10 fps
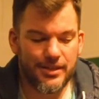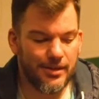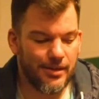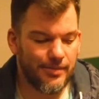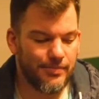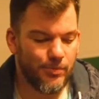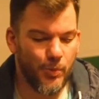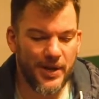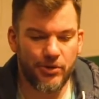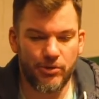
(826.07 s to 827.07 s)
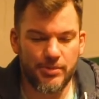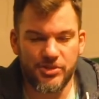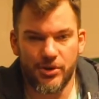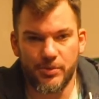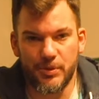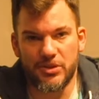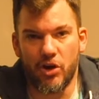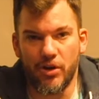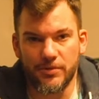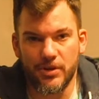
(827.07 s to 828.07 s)
Wind grip started with
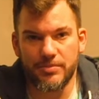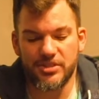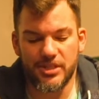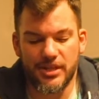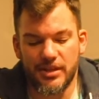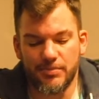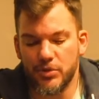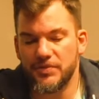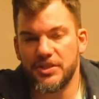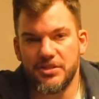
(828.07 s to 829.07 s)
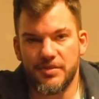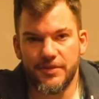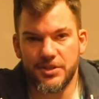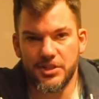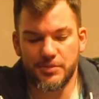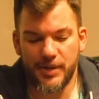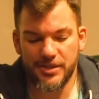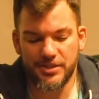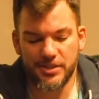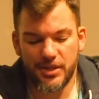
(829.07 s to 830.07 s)
golf grips and they moved into the fishing
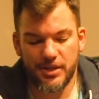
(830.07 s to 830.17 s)
space.